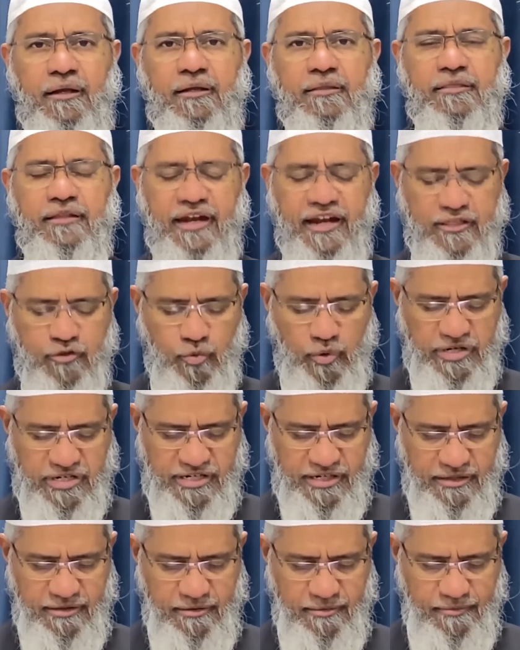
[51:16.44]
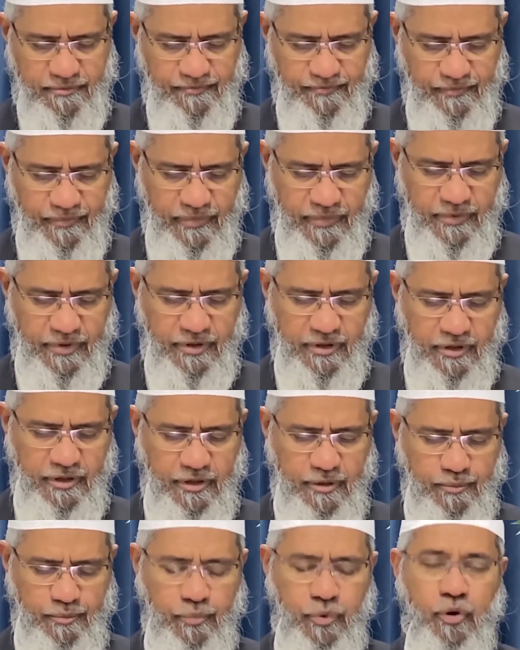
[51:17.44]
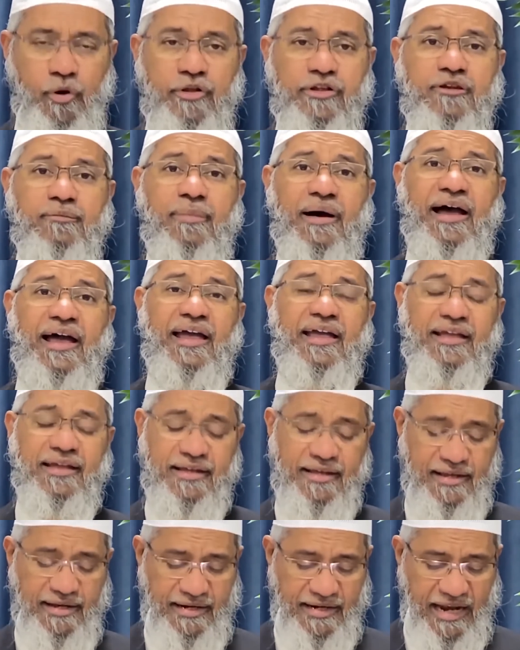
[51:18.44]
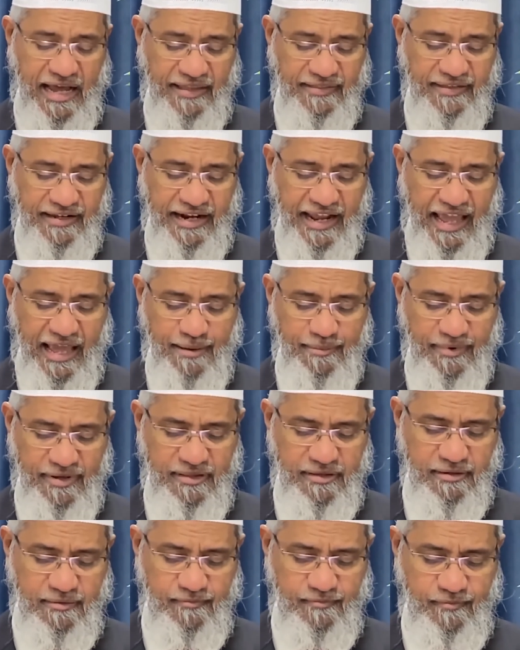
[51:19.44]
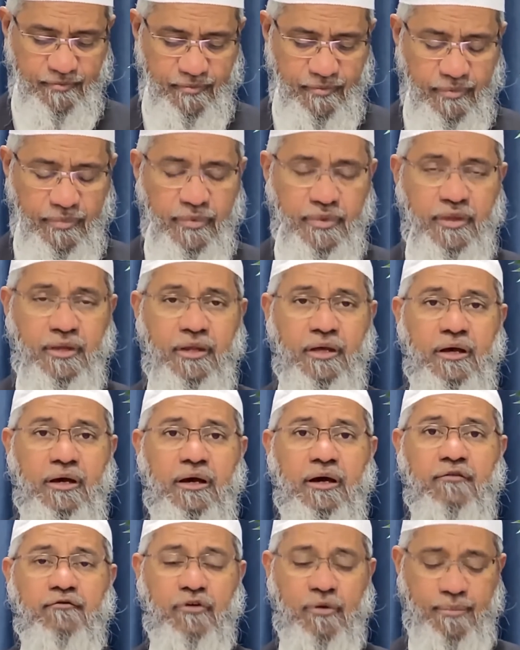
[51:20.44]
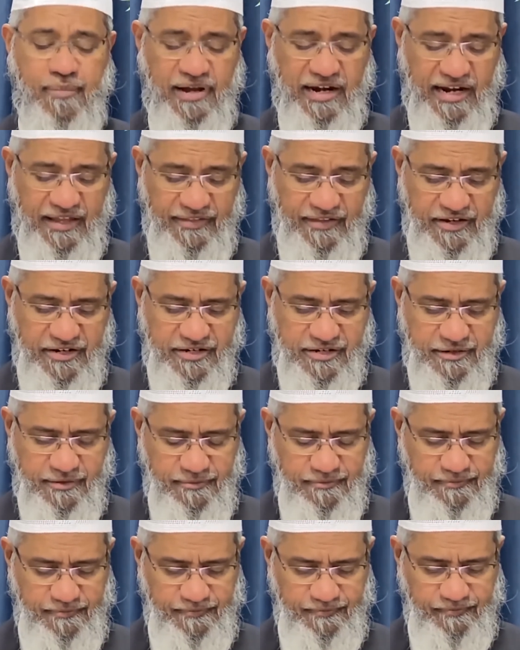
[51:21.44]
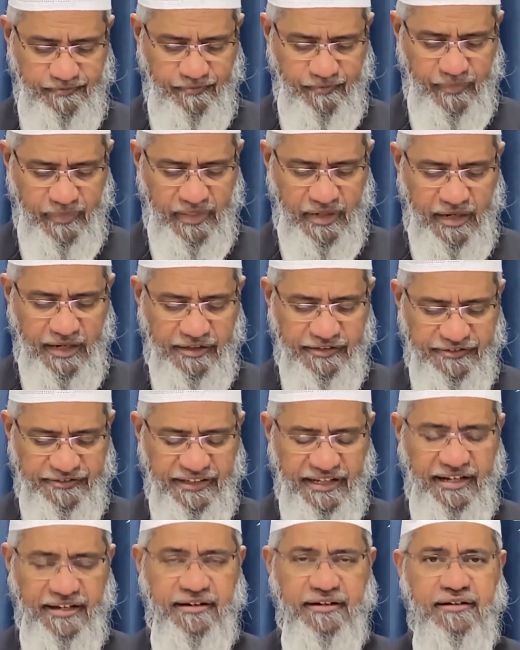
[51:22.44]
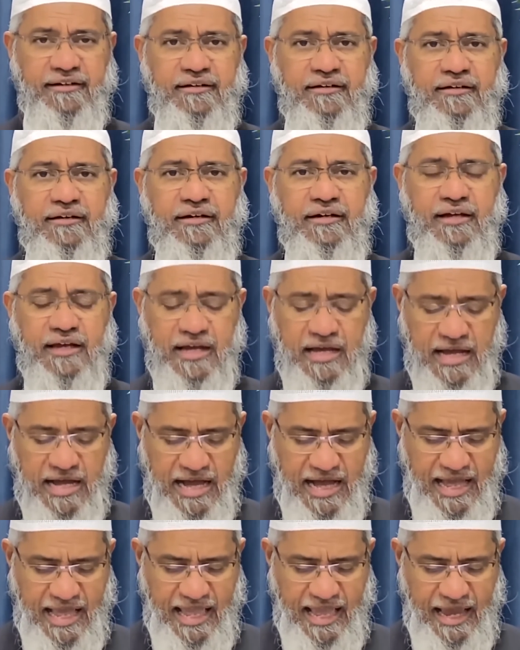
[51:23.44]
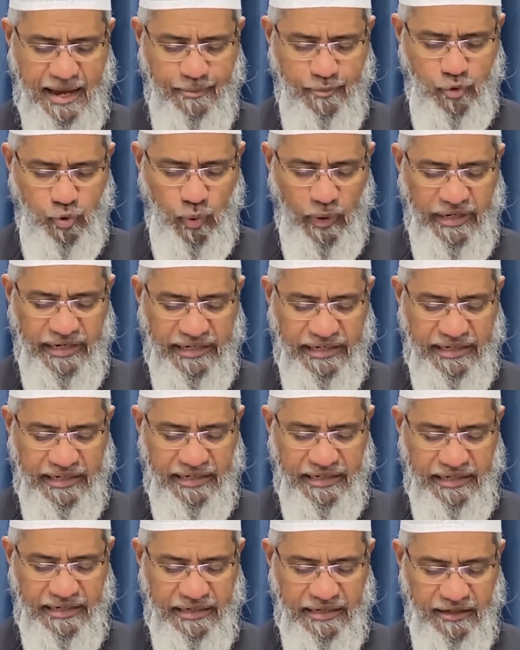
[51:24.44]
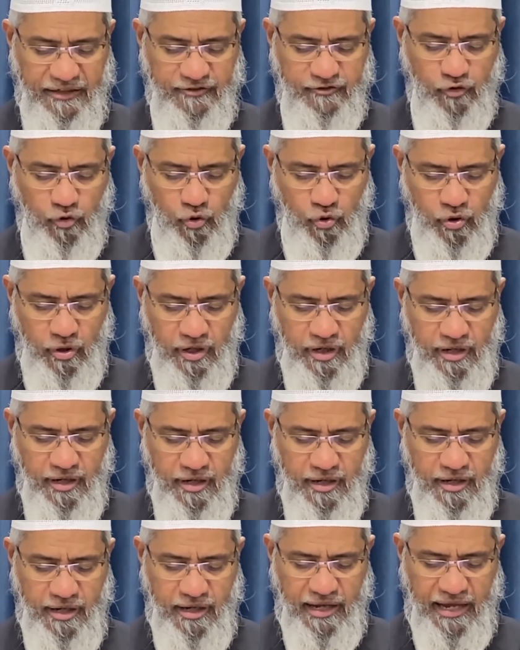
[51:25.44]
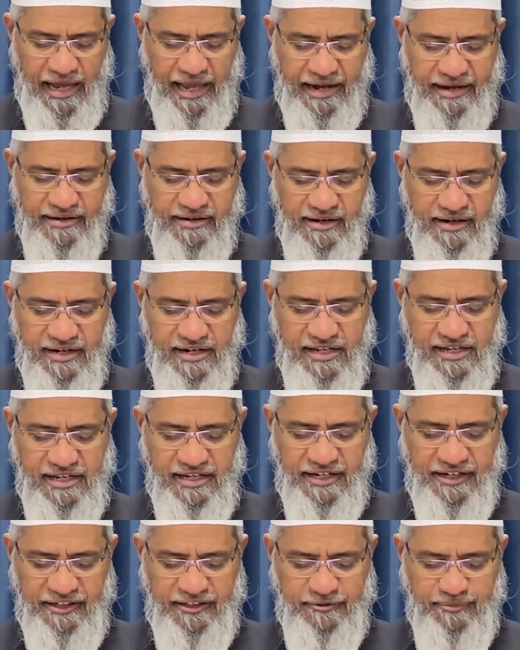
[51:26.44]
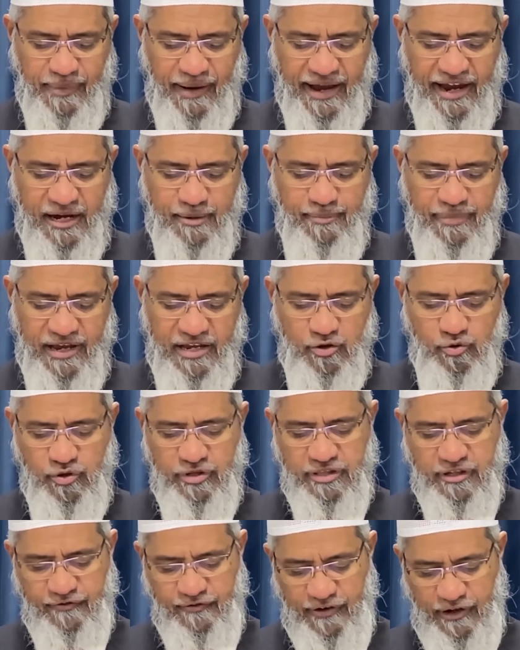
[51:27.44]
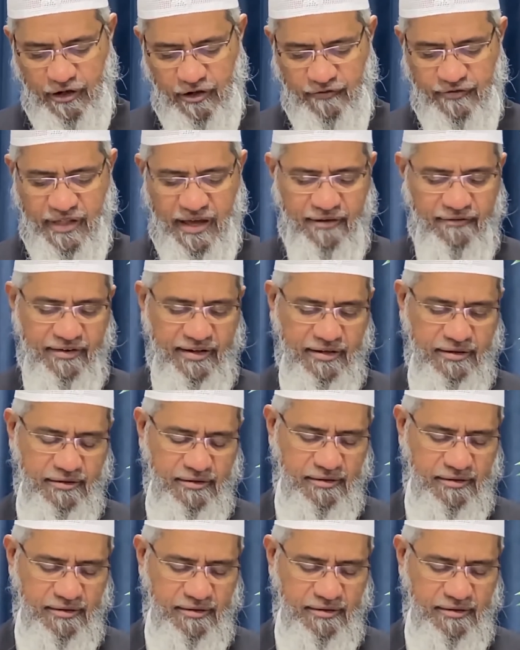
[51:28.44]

The next question, posed by Nadir Ahmed from Bangladesh. Sir, I am 20 years old and really inspired by you in the field of Dawah.